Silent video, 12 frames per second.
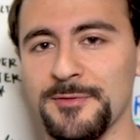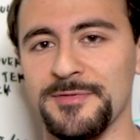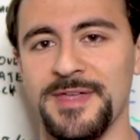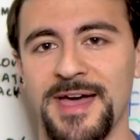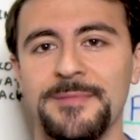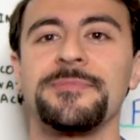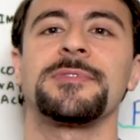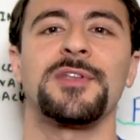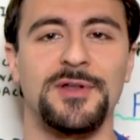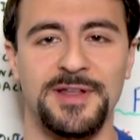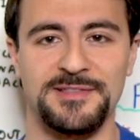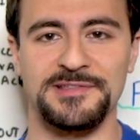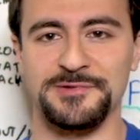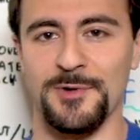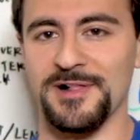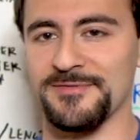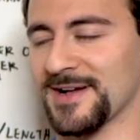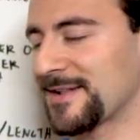other than that, you're gonna get
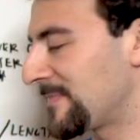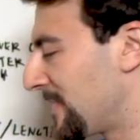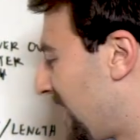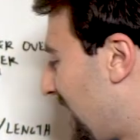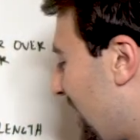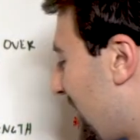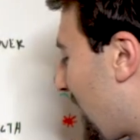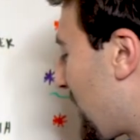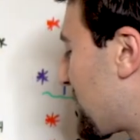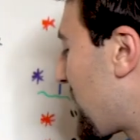disqualified. Now the